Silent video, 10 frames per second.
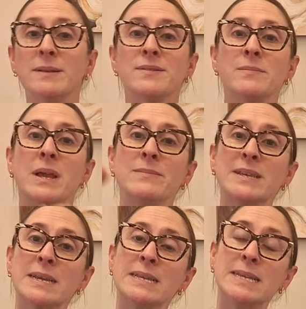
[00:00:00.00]
Sometimes
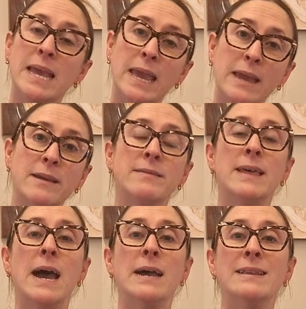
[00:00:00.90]
it can take
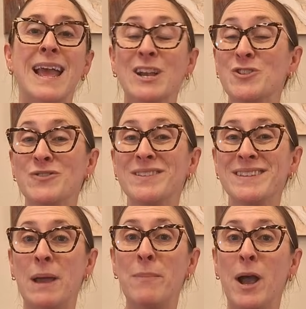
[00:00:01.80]
that extra
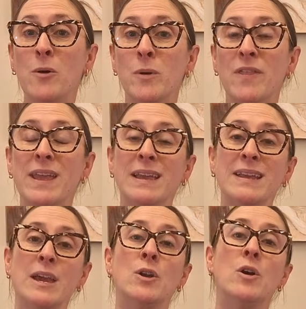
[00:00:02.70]
step out where they can
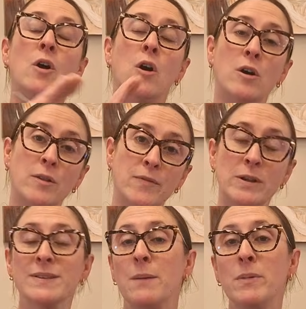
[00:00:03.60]
get all of their
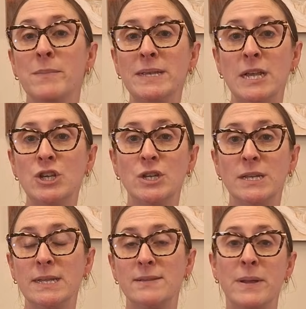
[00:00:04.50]
supplementation
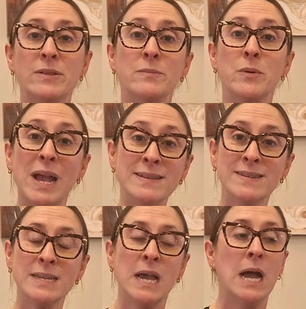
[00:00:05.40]
needs met at the breast.